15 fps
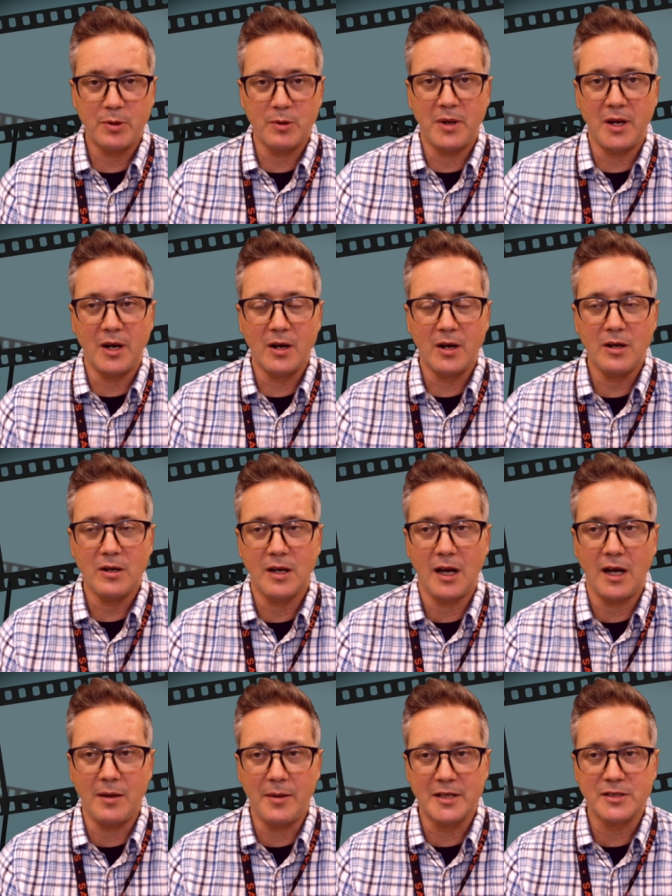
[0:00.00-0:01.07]
Premiere
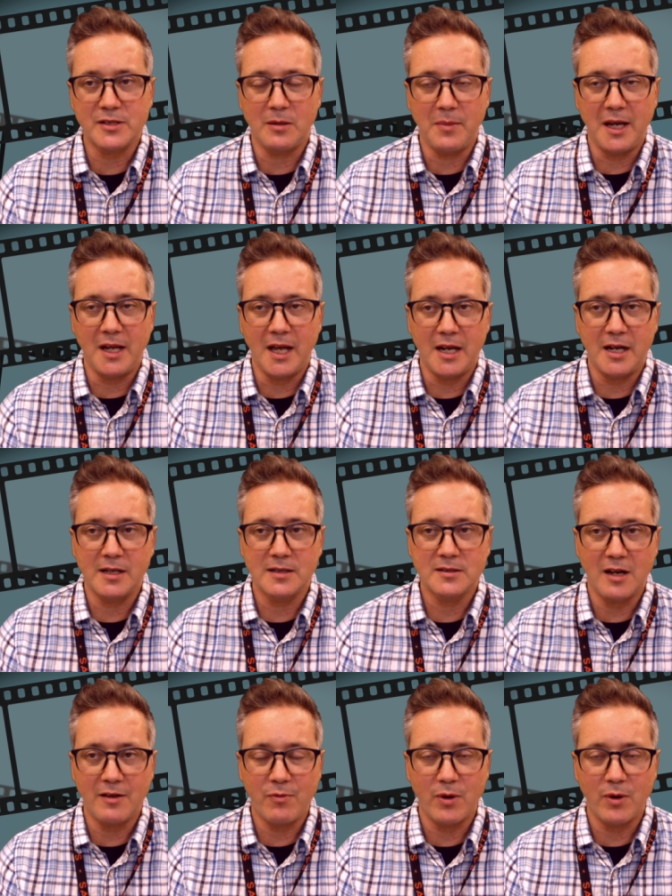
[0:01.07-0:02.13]
as our main editing
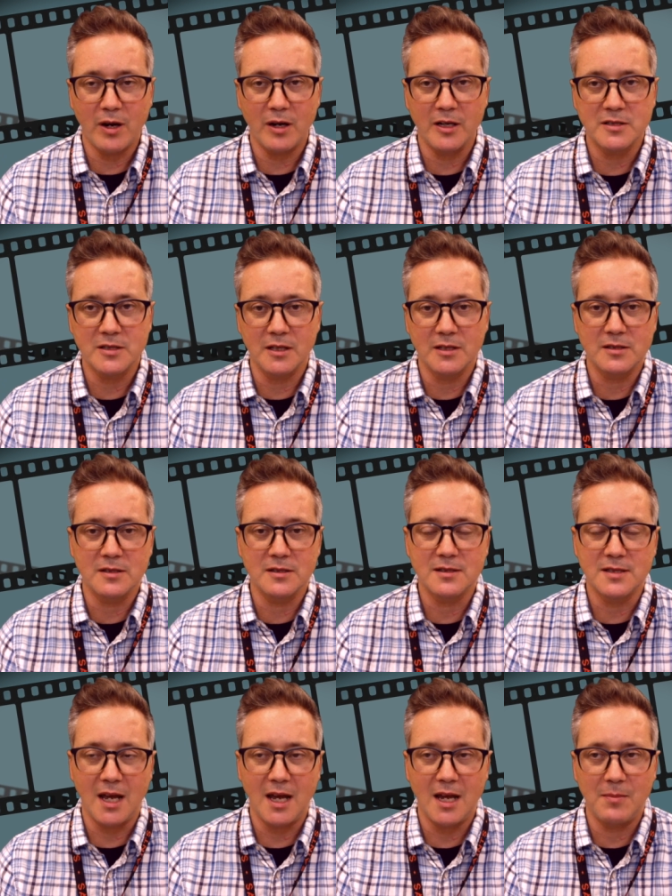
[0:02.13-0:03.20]
software. It's the
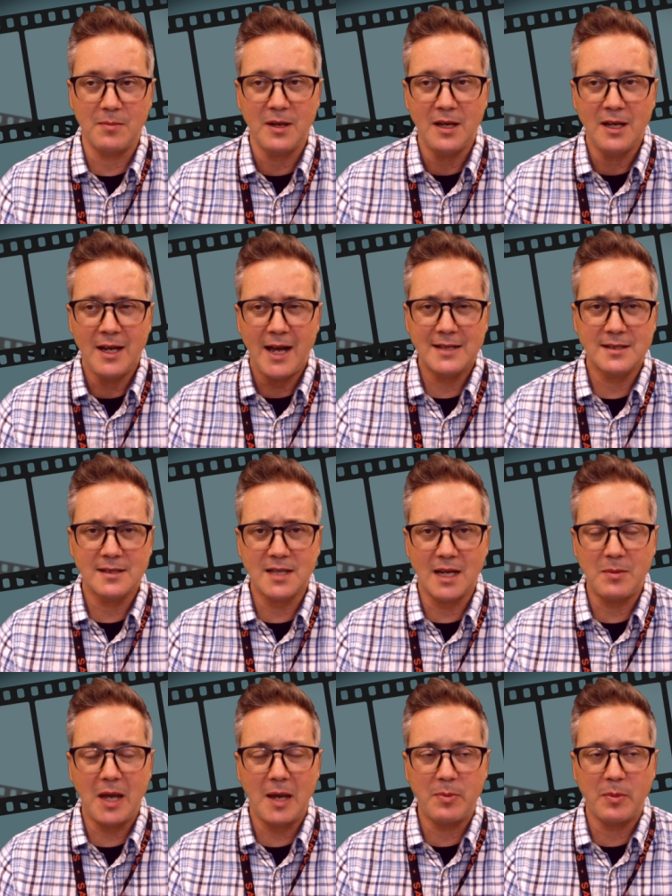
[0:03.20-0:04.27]
same, has the
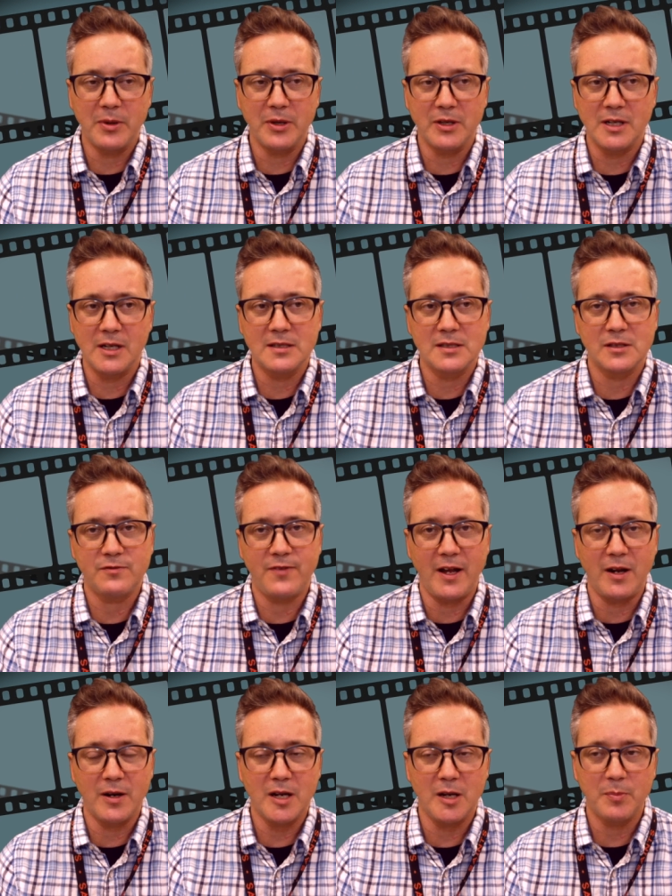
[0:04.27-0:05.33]
same capabilities as
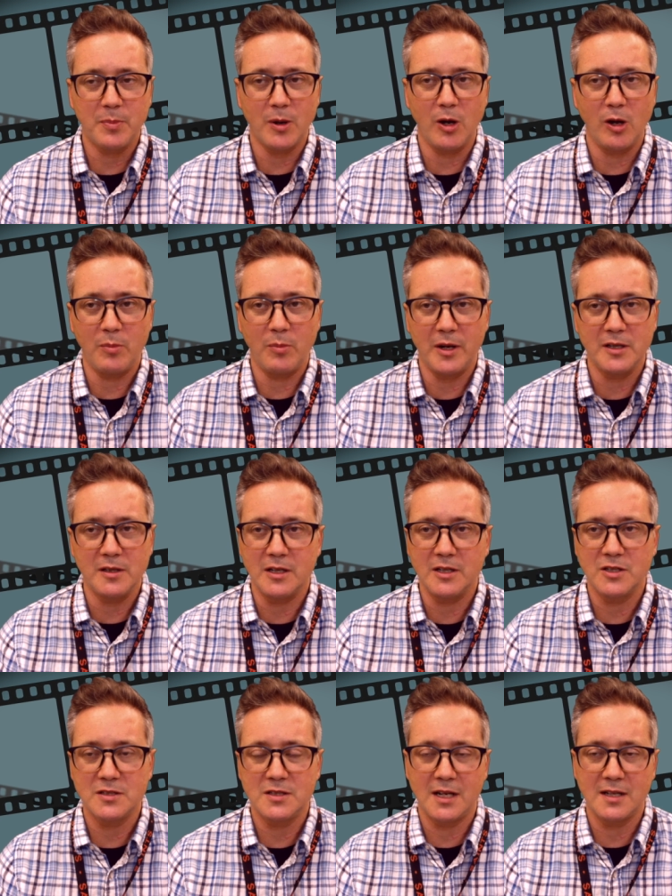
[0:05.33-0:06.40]
Final Cut Pro, but
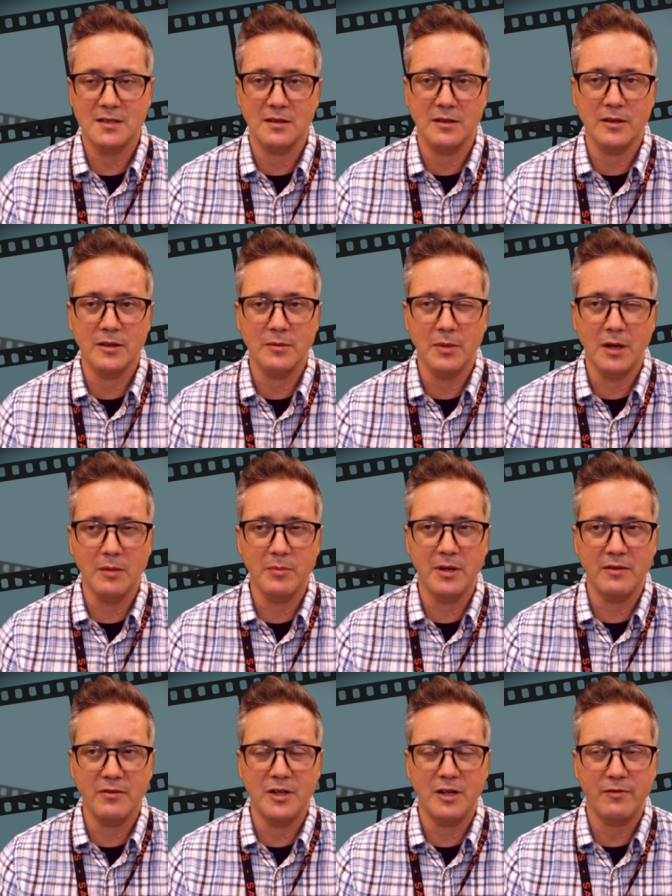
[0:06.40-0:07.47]
it just takes a little
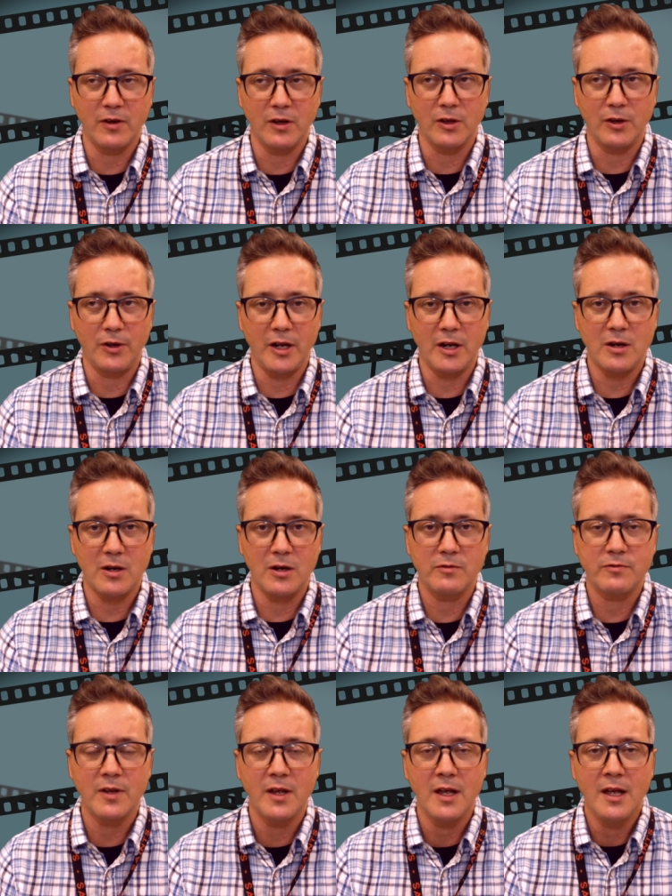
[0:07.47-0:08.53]
bit of a different learning curve.